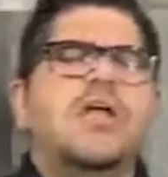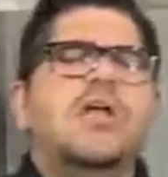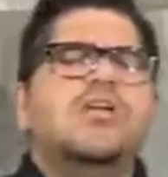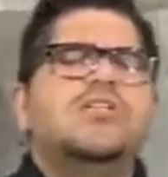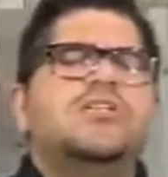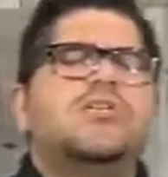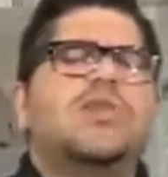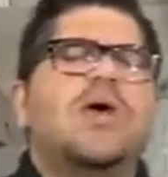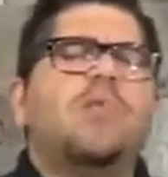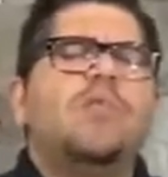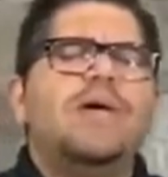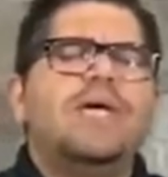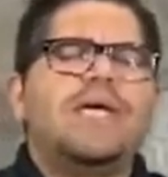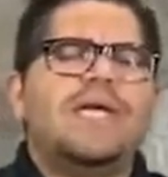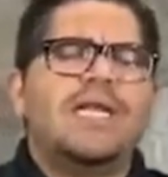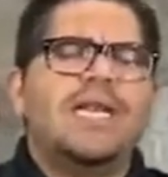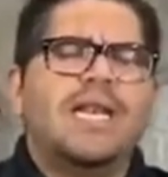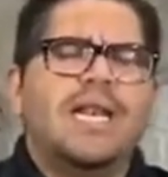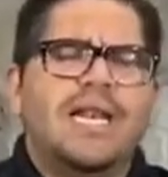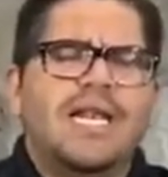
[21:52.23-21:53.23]
so that we
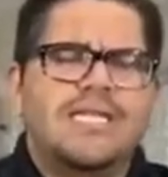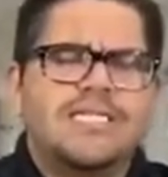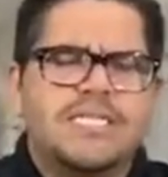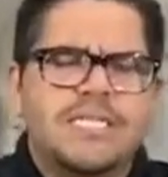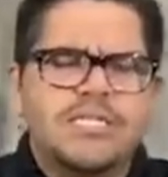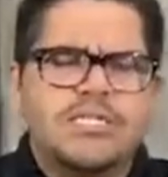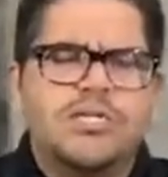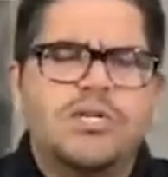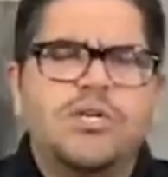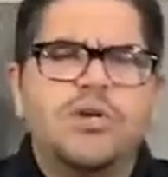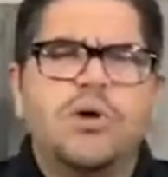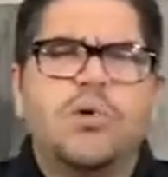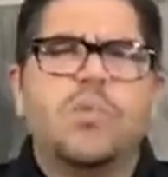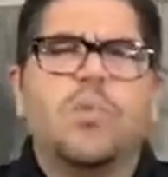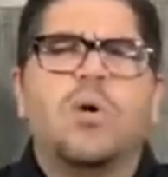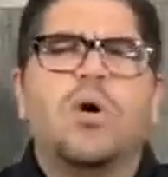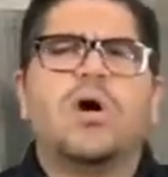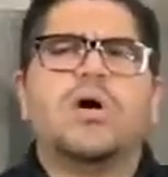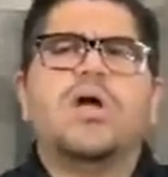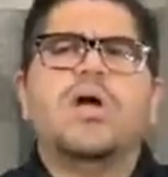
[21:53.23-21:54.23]
can listen to your
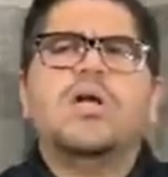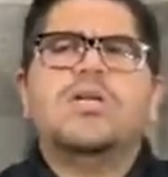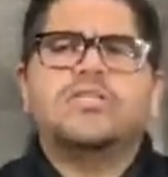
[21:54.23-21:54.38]
word,